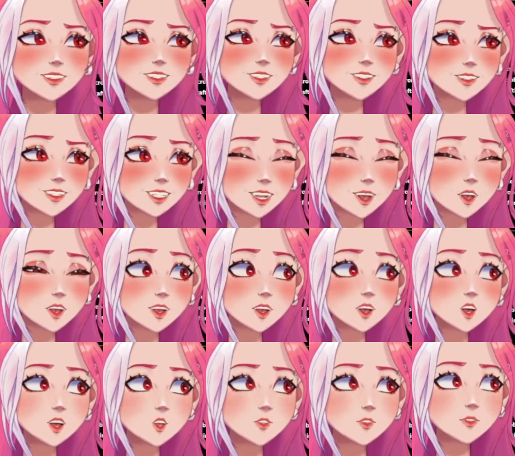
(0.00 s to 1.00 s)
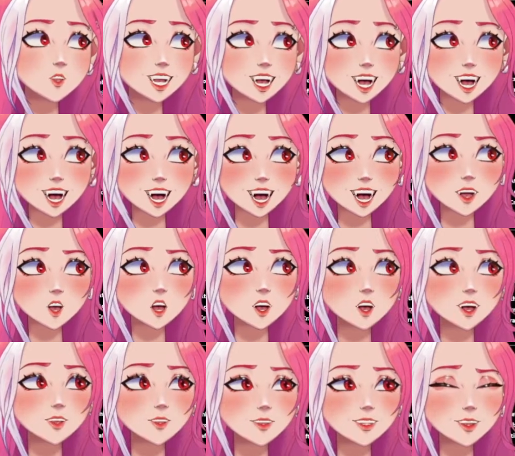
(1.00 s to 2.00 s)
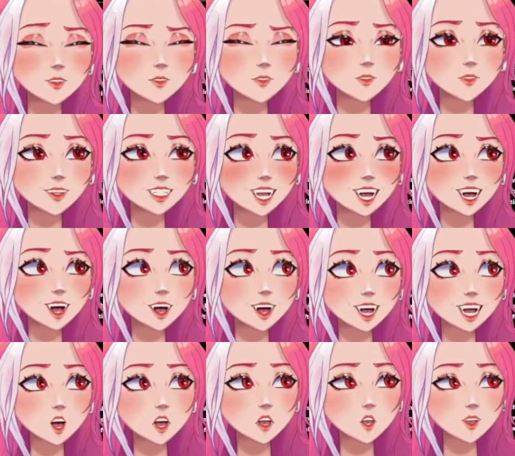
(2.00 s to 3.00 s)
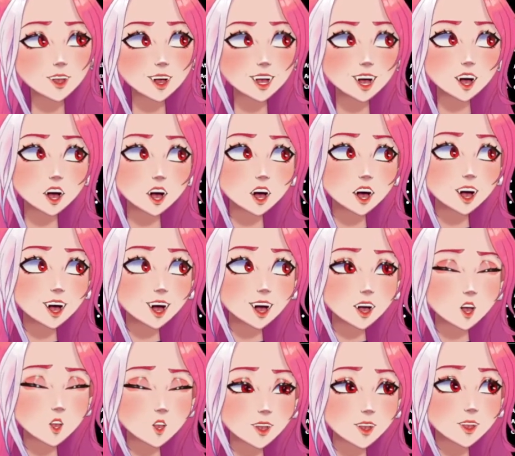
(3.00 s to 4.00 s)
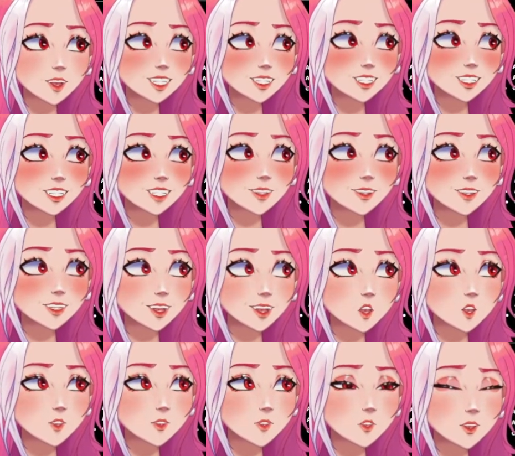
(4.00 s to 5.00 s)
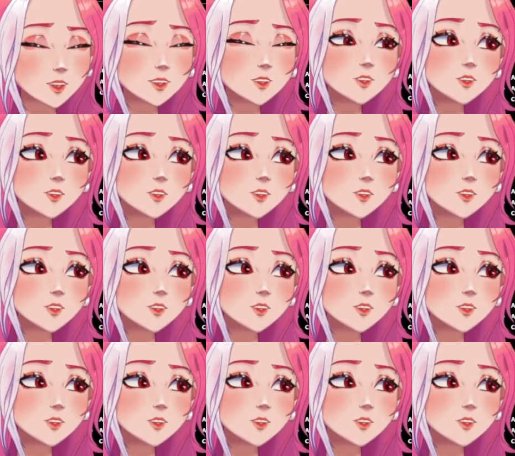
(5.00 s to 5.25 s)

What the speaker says: you know, and then like, blah, like the glass shatters, and you're in like an encounter, right?